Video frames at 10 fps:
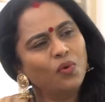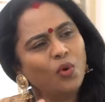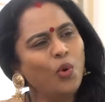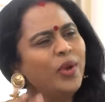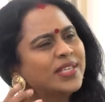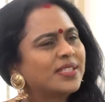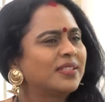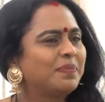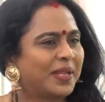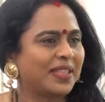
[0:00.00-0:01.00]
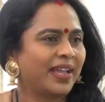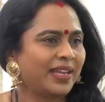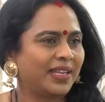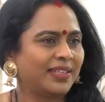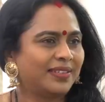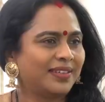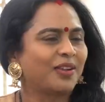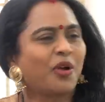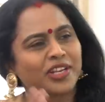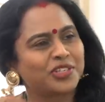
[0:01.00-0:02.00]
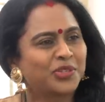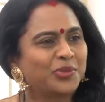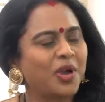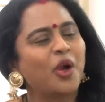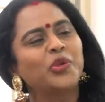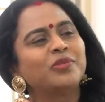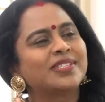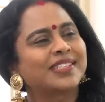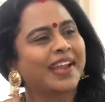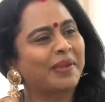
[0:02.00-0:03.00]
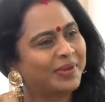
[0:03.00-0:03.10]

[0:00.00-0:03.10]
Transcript: Who is Pradaini? according to you? How do you describe